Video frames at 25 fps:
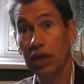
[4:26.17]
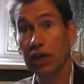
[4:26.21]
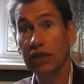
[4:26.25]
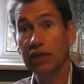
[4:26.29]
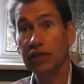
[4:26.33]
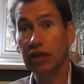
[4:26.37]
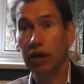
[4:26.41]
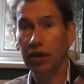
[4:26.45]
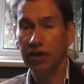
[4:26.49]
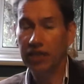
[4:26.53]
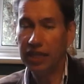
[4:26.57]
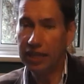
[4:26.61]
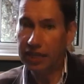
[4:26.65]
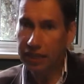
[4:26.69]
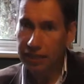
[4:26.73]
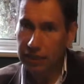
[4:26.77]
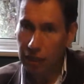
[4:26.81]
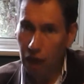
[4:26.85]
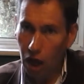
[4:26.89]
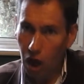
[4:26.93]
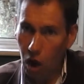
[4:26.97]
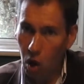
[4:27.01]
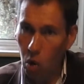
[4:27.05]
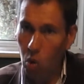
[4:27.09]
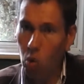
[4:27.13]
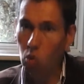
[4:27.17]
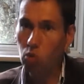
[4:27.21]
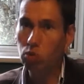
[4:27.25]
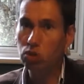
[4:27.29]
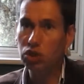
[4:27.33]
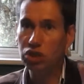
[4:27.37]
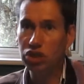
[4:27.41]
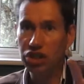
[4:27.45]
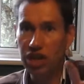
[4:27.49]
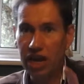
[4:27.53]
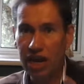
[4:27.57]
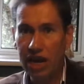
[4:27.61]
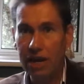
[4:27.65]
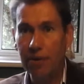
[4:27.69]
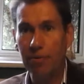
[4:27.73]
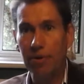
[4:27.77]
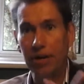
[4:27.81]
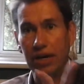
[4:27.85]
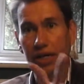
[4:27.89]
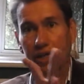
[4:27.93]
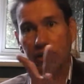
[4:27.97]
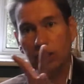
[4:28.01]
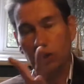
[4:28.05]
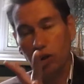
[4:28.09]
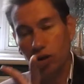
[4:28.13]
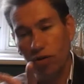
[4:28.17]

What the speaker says: So I think there's a whole series